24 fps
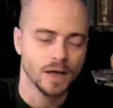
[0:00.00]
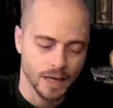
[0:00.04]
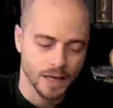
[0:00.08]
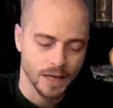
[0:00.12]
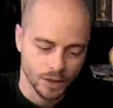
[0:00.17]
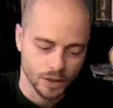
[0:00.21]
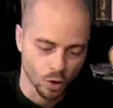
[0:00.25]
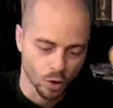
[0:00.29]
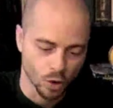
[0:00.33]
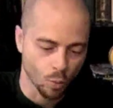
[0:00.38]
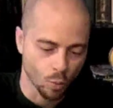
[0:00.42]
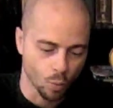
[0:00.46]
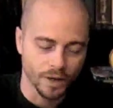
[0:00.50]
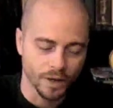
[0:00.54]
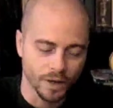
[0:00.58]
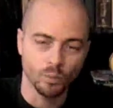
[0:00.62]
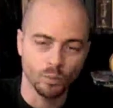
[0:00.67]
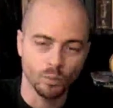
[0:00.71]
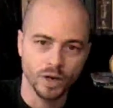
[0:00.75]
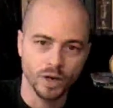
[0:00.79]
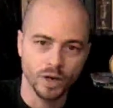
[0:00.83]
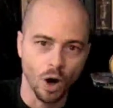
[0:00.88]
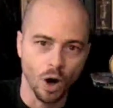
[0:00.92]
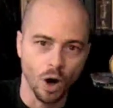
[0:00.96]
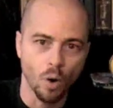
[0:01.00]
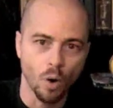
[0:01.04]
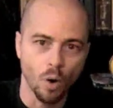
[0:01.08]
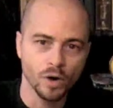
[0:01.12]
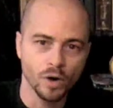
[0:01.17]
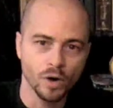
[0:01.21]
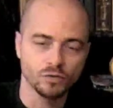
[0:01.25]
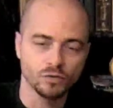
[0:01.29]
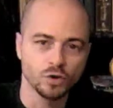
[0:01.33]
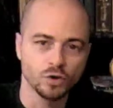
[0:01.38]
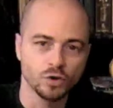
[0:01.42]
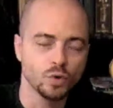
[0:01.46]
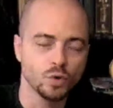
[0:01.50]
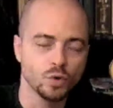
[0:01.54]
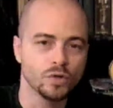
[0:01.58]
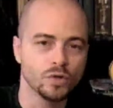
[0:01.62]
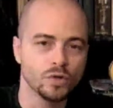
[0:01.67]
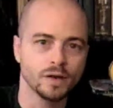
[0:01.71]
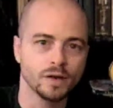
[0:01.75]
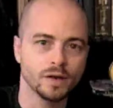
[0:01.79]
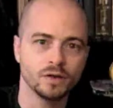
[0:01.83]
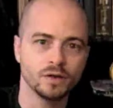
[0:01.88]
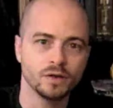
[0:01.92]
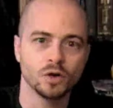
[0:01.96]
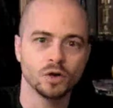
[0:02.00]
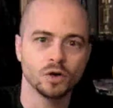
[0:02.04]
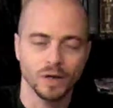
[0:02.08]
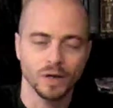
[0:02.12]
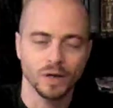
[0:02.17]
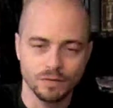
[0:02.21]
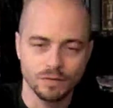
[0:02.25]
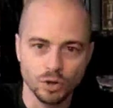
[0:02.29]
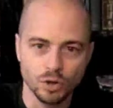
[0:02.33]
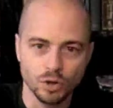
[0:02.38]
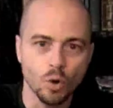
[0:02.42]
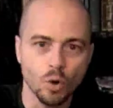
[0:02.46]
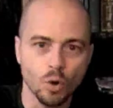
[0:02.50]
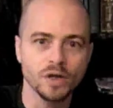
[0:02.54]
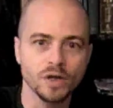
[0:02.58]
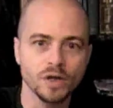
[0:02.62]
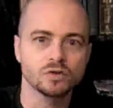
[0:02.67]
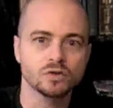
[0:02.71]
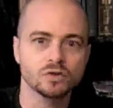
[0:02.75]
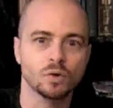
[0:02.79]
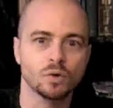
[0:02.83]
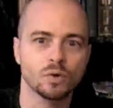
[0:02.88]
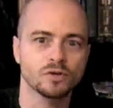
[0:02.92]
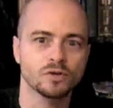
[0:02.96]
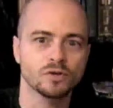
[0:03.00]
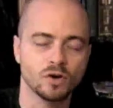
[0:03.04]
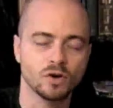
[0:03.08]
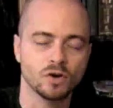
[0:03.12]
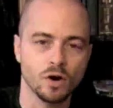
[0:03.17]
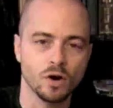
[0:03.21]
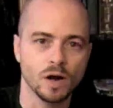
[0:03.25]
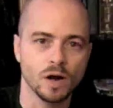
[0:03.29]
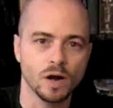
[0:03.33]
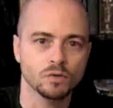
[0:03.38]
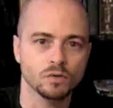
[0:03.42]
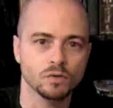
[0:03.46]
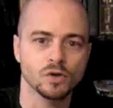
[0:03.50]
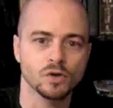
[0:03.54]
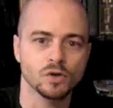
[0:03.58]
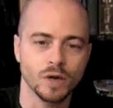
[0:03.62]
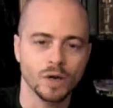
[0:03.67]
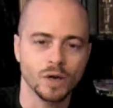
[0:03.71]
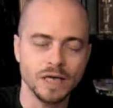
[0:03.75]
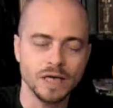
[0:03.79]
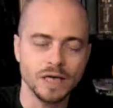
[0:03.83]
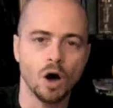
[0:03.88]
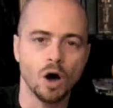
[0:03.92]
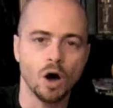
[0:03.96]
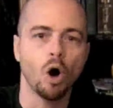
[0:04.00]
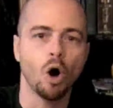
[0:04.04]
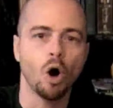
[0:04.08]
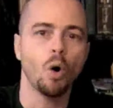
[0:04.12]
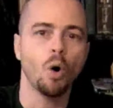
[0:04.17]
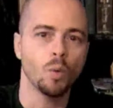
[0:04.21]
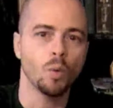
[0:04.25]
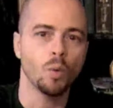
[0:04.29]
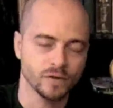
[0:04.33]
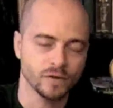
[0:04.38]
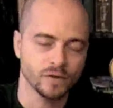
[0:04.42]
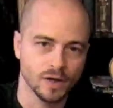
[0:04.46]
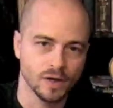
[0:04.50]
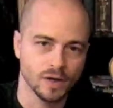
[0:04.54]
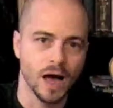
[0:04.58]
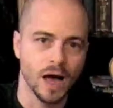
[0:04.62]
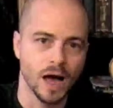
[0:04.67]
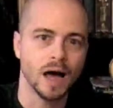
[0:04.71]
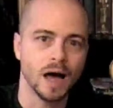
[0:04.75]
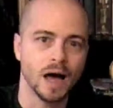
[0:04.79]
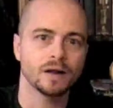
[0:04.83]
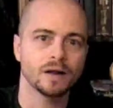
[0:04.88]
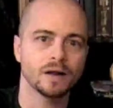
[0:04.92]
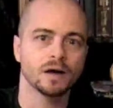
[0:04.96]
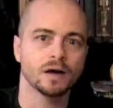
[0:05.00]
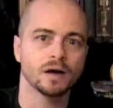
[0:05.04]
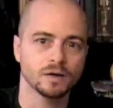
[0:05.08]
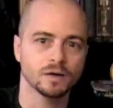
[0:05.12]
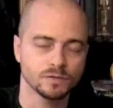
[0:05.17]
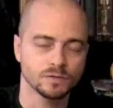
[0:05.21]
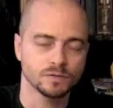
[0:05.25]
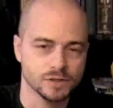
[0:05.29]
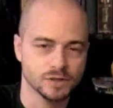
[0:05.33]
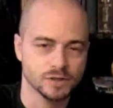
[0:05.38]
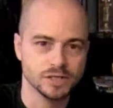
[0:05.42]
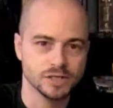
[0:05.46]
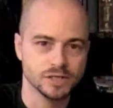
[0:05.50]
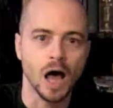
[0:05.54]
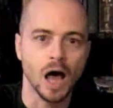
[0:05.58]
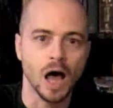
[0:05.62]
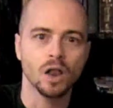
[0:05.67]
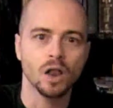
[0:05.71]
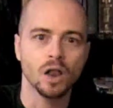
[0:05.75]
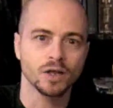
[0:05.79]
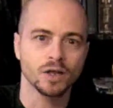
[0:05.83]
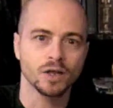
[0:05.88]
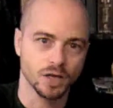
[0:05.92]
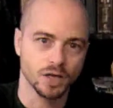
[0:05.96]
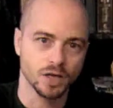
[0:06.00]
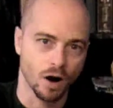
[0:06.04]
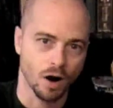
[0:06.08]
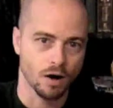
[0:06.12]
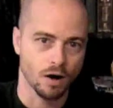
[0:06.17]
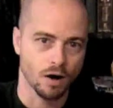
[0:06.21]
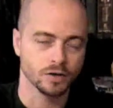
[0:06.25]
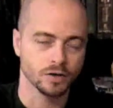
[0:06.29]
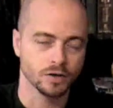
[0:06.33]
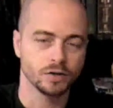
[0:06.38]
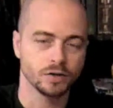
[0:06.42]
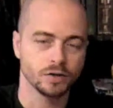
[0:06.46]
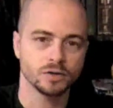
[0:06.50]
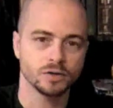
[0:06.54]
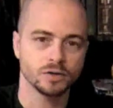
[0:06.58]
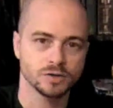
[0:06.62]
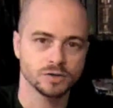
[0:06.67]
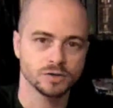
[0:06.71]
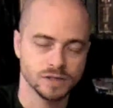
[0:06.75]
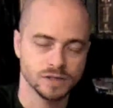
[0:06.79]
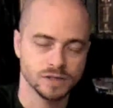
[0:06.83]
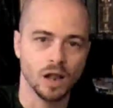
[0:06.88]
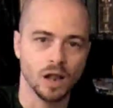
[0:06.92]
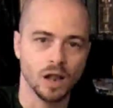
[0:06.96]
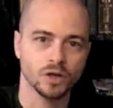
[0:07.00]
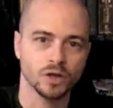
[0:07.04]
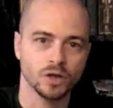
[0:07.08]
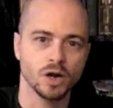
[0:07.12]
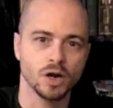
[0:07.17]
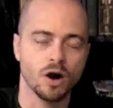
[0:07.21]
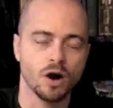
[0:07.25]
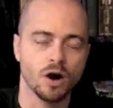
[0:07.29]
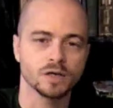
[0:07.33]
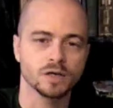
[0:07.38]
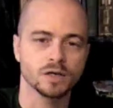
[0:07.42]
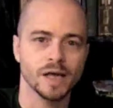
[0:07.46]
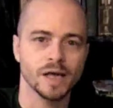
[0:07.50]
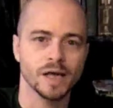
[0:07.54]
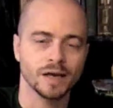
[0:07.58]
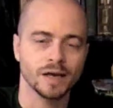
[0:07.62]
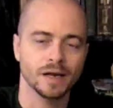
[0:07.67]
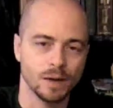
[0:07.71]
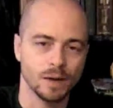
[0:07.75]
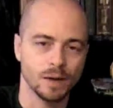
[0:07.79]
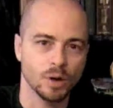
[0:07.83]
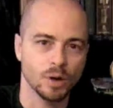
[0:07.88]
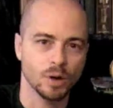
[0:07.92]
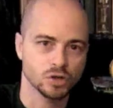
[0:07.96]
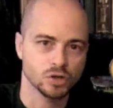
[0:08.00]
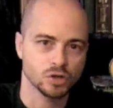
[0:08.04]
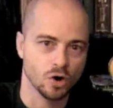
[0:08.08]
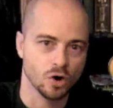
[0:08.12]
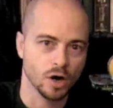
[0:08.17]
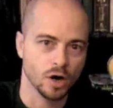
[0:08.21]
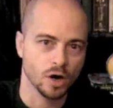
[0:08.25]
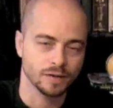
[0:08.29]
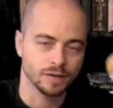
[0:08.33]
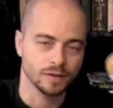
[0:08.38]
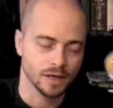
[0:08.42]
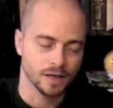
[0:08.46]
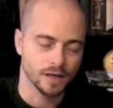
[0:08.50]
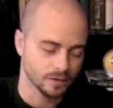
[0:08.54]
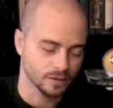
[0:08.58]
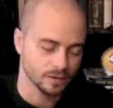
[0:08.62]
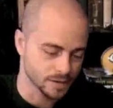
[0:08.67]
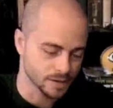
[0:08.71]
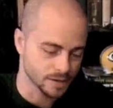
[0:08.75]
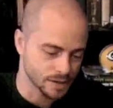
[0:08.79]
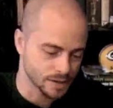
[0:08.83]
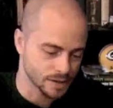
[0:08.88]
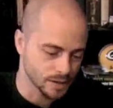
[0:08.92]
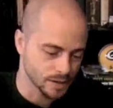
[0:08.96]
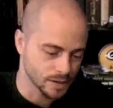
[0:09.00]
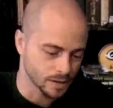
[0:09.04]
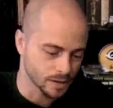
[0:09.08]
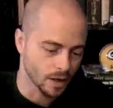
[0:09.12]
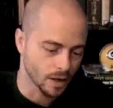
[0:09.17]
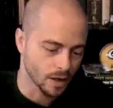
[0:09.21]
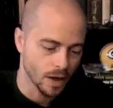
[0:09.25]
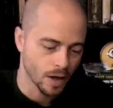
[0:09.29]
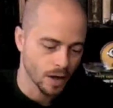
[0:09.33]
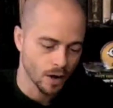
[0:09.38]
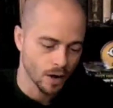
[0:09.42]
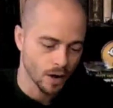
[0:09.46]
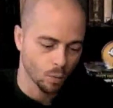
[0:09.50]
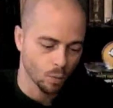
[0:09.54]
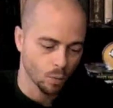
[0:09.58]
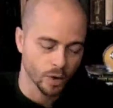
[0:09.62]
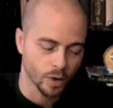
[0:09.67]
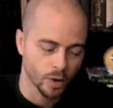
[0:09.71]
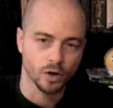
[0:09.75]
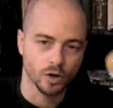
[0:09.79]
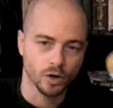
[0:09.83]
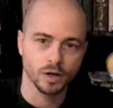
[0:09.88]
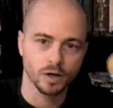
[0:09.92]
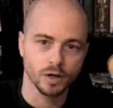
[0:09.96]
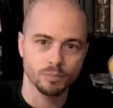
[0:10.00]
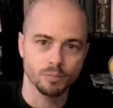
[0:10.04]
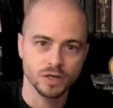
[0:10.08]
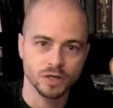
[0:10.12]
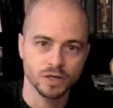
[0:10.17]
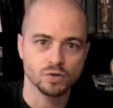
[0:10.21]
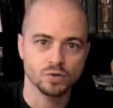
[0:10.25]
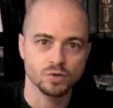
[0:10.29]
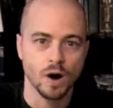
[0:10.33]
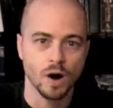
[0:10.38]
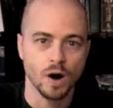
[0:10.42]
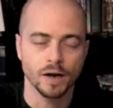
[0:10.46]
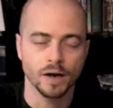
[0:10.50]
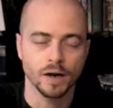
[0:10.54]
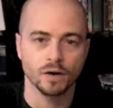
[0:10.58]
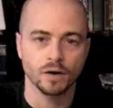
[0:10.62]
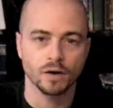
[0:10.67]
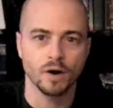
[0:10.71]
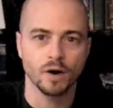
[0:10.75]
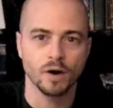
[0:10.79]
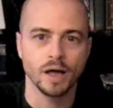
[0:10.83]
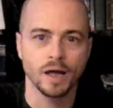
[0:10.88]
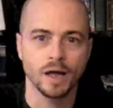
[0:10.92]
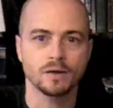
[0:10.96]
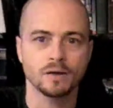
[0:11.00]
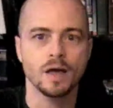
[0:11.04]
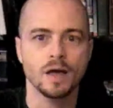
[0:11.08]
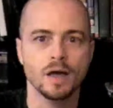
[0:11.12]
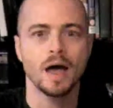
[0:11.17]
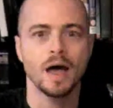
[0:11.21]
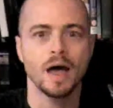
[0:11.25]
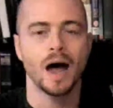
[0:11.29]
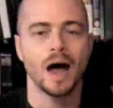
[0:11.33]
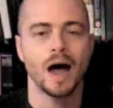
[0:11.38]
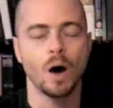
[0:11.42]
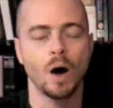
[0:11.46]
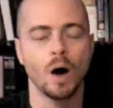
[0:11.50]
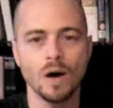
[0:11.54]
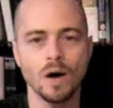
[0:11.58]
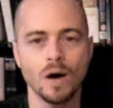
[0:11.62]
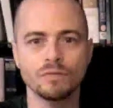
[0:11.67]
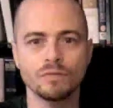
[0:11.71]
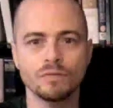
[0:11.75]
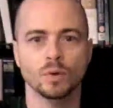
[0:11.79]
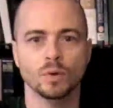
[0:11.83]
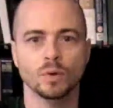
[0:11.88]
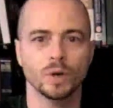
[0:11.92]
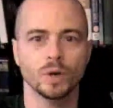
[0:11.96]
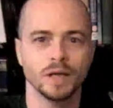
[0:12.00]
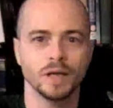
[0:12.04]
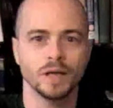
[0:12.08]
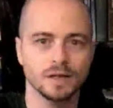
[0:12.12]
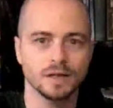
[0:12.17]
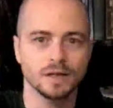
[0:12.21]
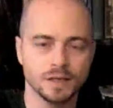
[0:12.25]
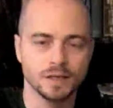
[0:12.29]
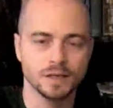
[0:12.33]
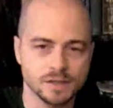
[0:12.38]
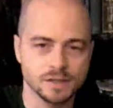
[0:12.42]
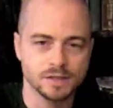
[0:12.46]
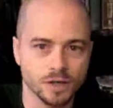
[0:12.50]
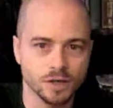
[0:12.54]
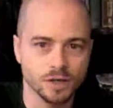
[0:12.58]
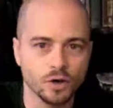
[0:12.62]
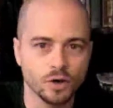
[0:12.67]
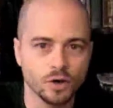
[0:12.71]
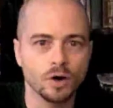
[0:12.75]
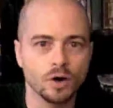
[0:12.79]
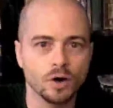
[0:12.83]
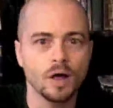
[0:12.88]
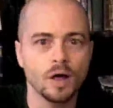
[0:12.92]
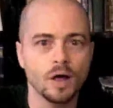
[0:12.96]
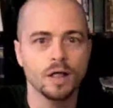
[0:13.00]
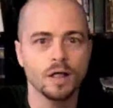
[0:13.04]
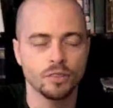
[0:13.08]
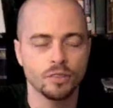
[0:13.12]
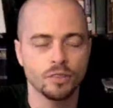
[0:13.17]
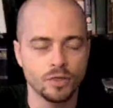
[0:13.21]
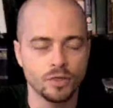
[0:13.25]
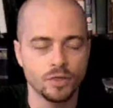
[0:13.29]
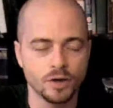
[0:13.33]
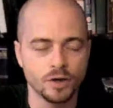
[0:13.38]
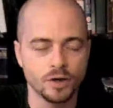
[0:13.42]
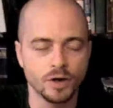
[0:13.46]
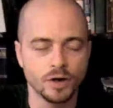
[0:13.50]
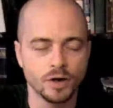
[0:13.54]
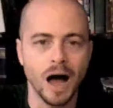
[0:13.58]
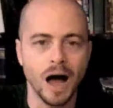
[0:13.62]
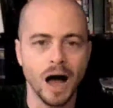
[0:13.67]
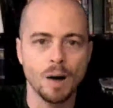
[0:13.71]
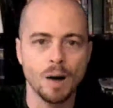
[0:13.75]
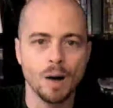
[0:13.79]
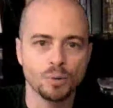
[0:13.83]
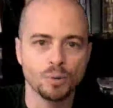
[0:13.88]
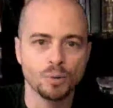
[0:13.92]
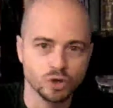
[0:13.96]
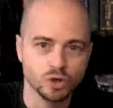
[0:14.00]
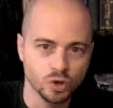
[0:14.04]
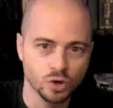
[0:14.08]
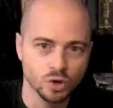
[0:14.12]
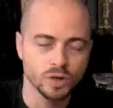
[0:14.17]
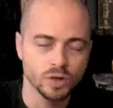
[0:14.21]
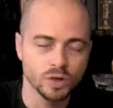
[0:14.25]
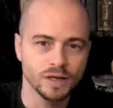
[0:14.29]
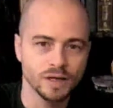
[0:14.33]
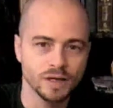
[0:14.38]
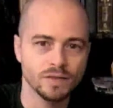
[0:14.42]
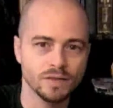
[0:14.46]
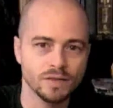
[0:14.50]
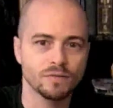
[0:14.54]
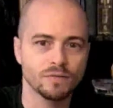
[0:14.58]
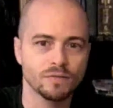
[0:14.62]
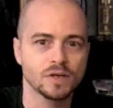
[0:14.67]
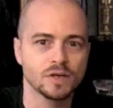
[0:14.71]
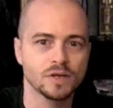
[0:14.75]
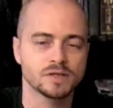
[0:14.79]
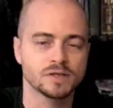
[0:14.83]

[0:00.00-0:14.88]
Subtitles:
we always knew that, even though he sort of started out slow, he always got solid yards and came on strong at the end of the season. We are going to miss Ryan Grant. However, we need to consider the opportunity that this